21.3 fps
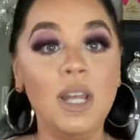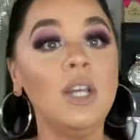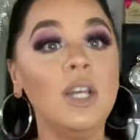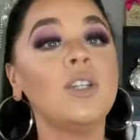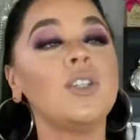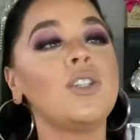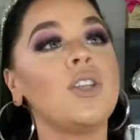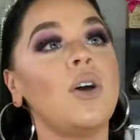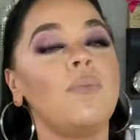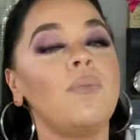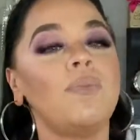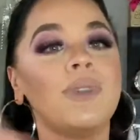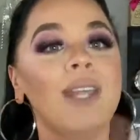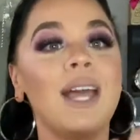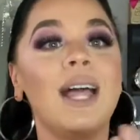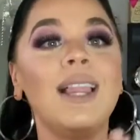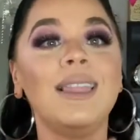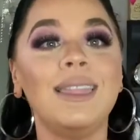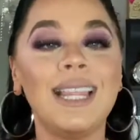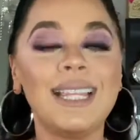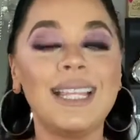So
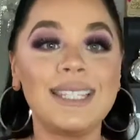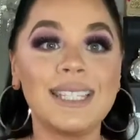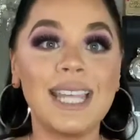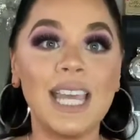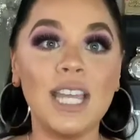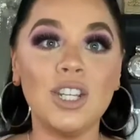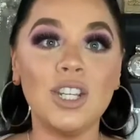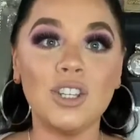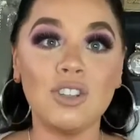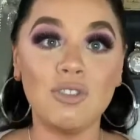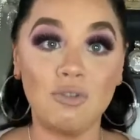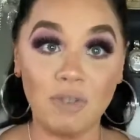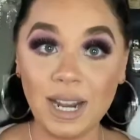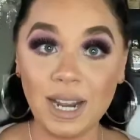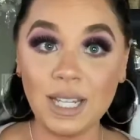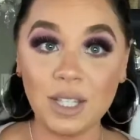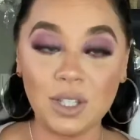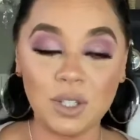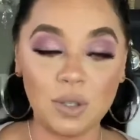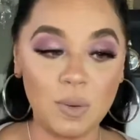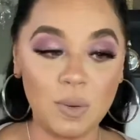let's get right
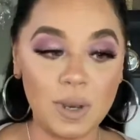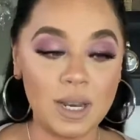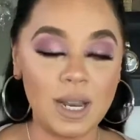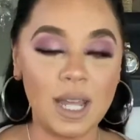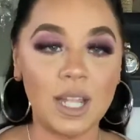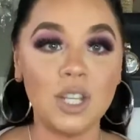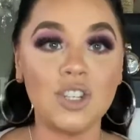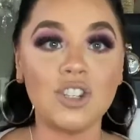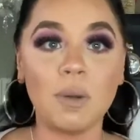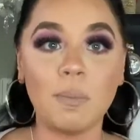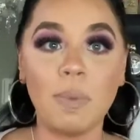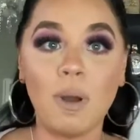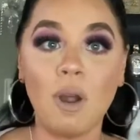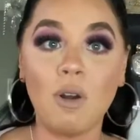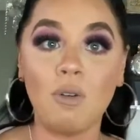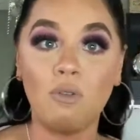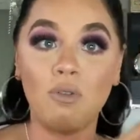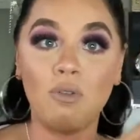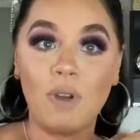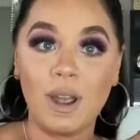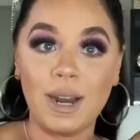into it and jump
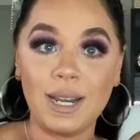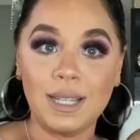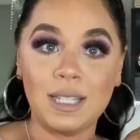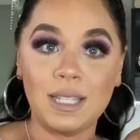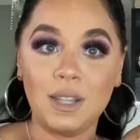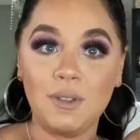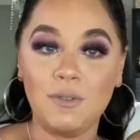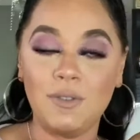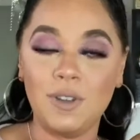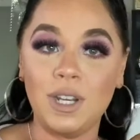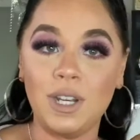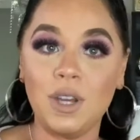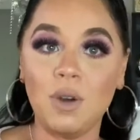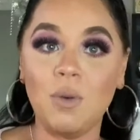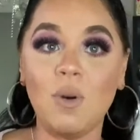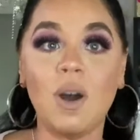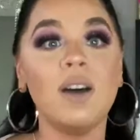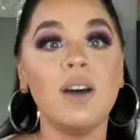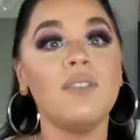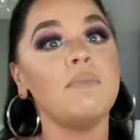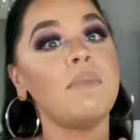right into the video
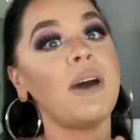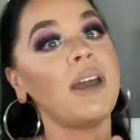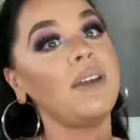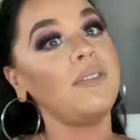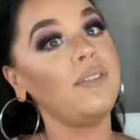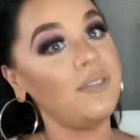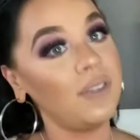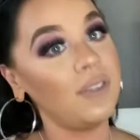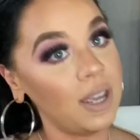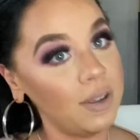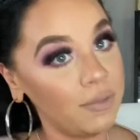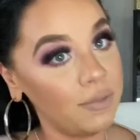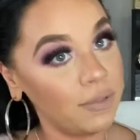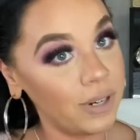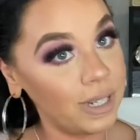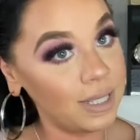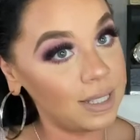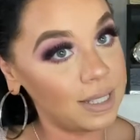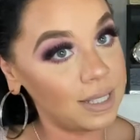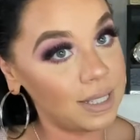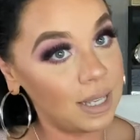of my
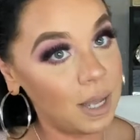favorite